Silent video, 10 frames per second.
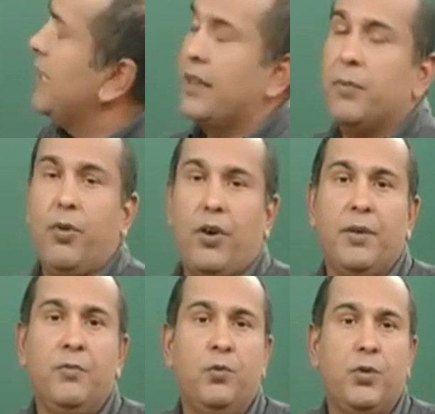at the
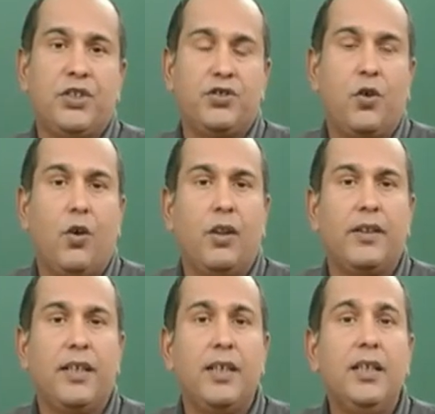bottom, which is
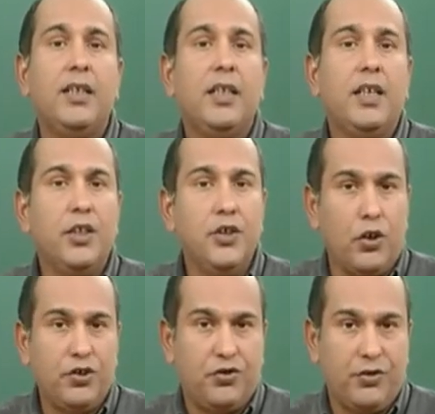called the
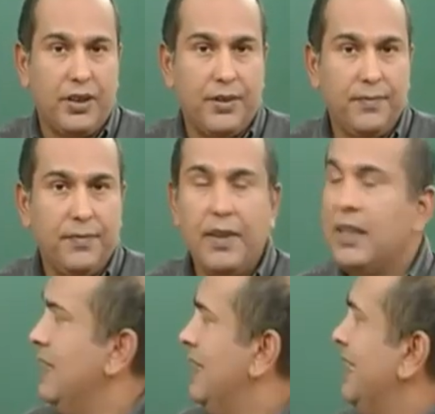nostril.
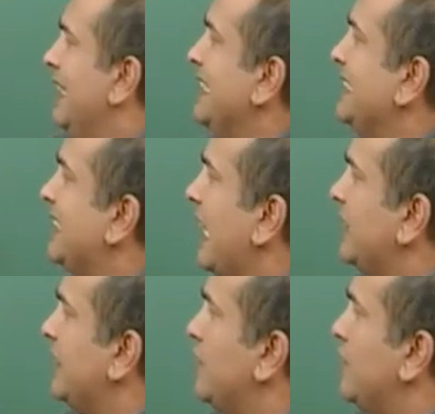Inside the